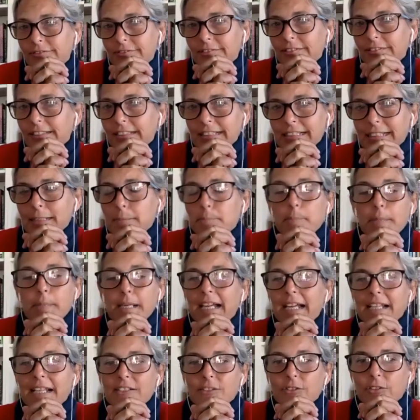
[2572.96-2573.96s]
an
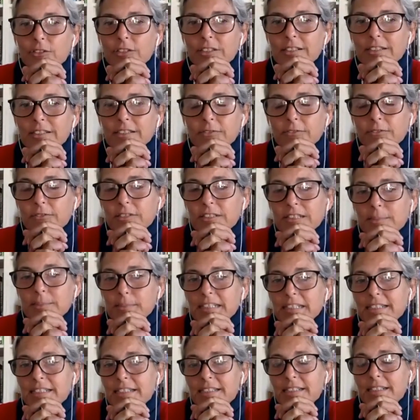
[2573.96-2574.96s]
impact on the different
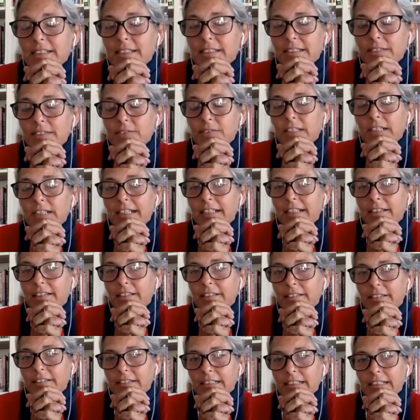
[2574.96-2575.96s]
species that live there,
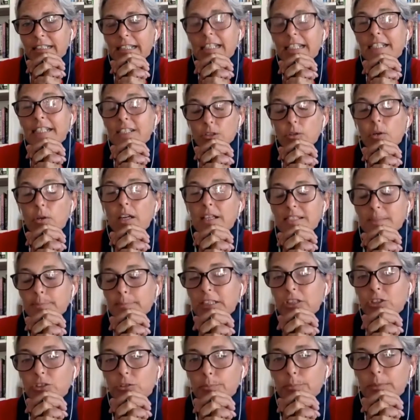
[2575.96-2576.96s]
and it is quite a
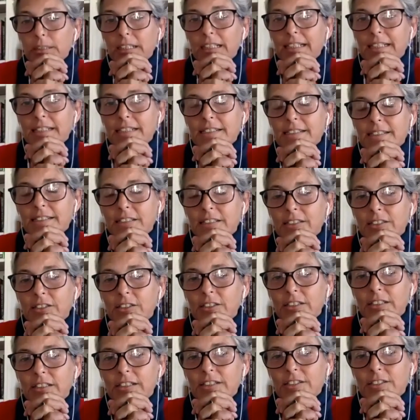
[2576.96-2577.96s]
special place. So
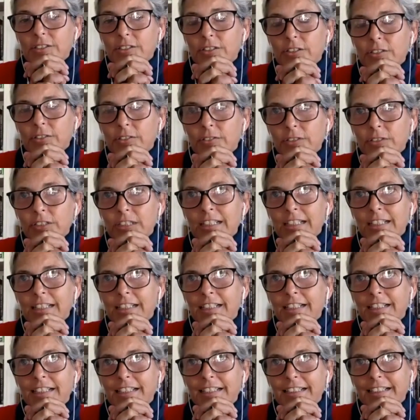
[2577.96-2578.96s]
it
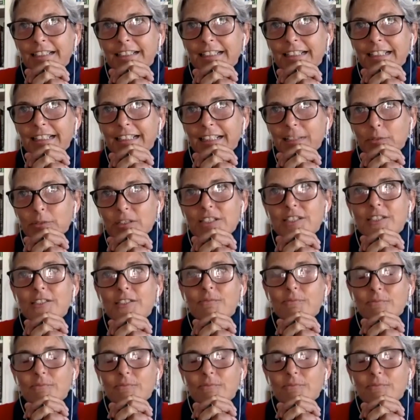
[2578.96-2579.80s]
was